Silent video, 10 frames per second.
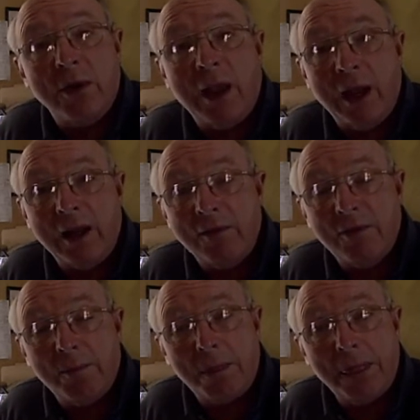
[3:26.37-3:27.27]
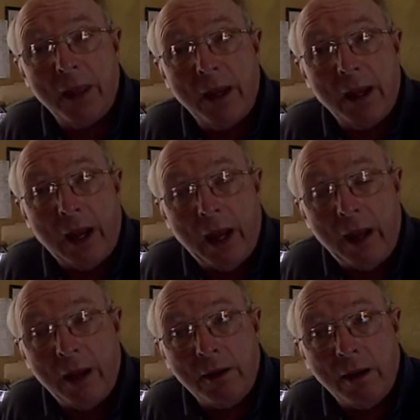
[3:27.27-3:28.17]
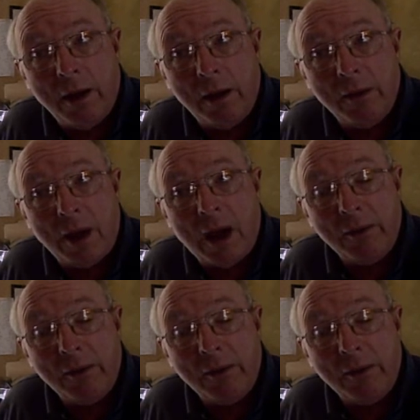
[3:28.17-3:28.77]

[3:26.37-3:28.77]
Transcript: for Life. And uh,